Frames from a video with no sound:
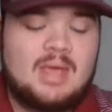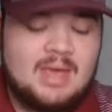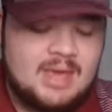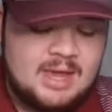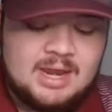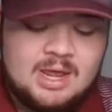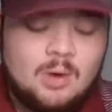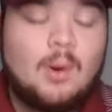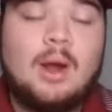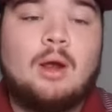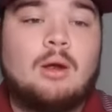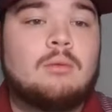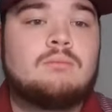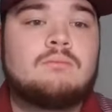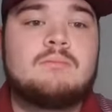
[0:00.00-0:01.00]
anywhere,
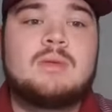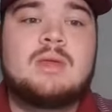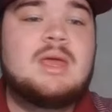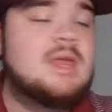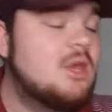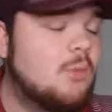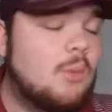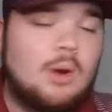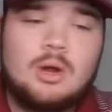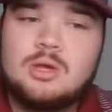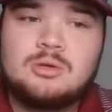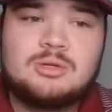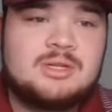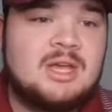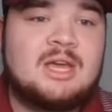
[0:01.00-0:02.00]
anywhere you
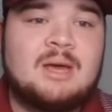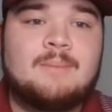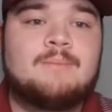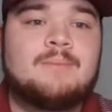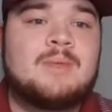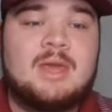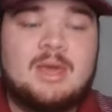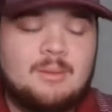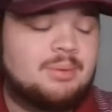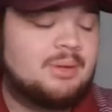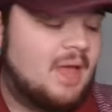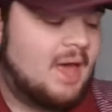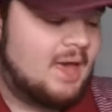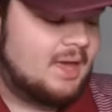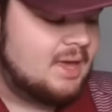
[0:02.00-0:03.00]
stick him, he can
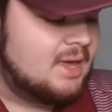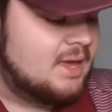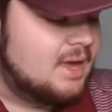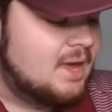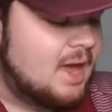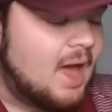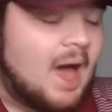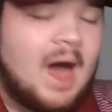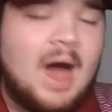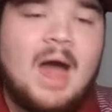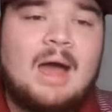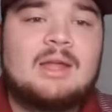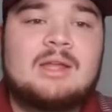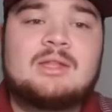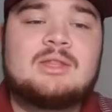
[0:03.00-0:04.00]
play. I,
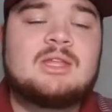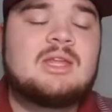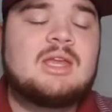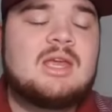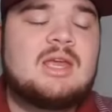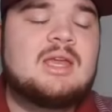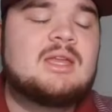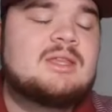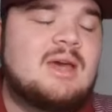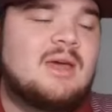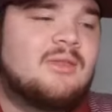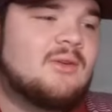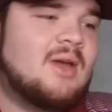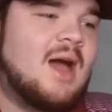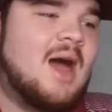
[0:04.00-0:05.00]
the,
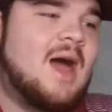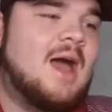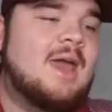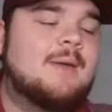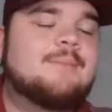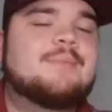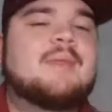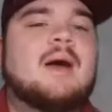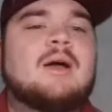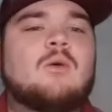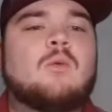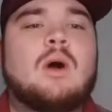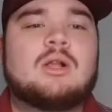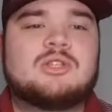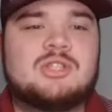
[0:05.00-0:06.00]
another guy
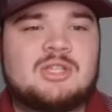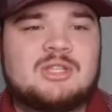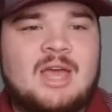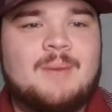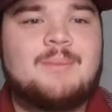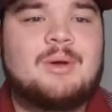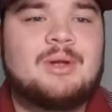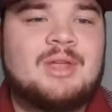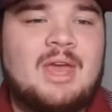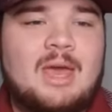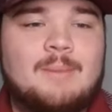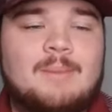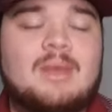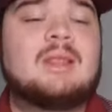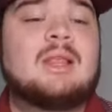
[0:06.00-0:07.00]
watching the tape on
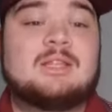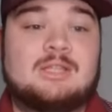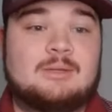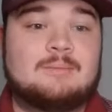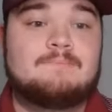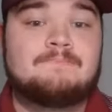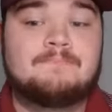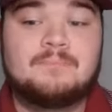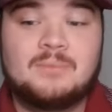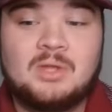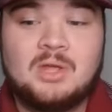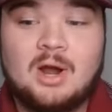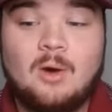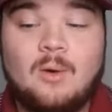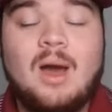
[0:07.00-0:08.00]
him, and listen, you
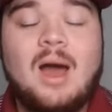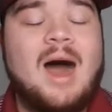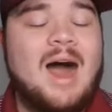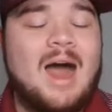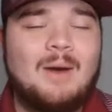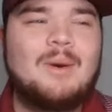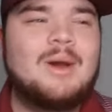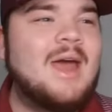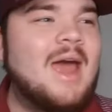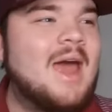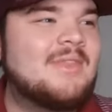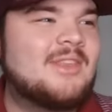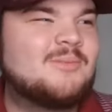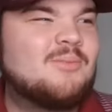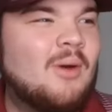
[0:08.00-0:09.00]
know, I want to add
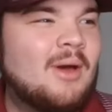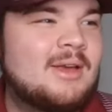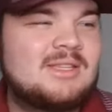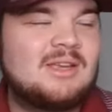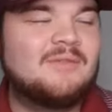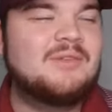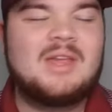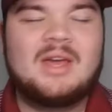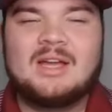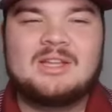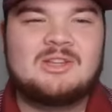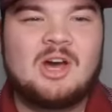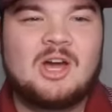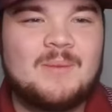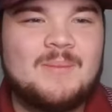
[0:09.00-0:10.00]
this point because I feel like I
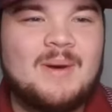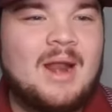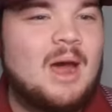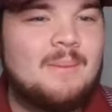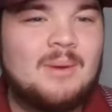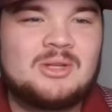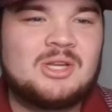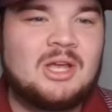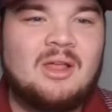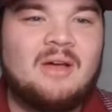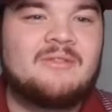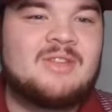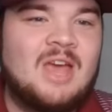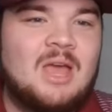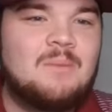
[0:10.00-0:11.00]
talk about how much I love
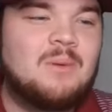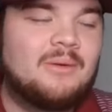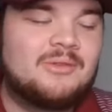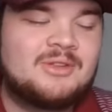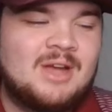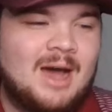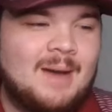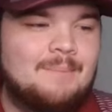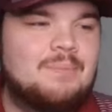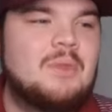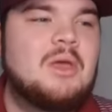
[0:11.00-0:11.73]
tape all the time,